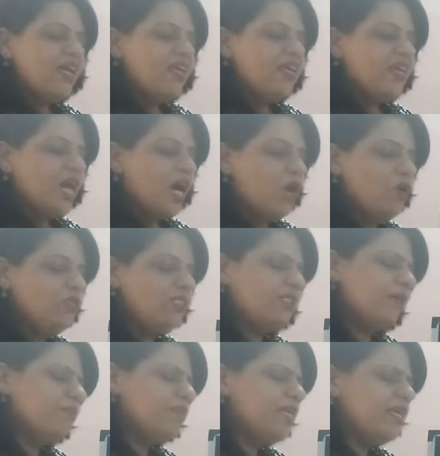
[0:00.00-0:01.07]
Now
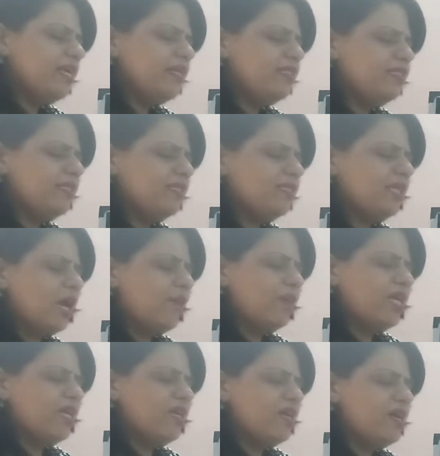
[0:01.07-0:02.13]
something else is
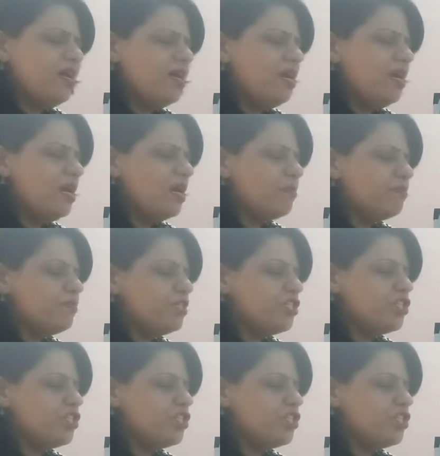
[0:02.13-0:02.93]
coming up.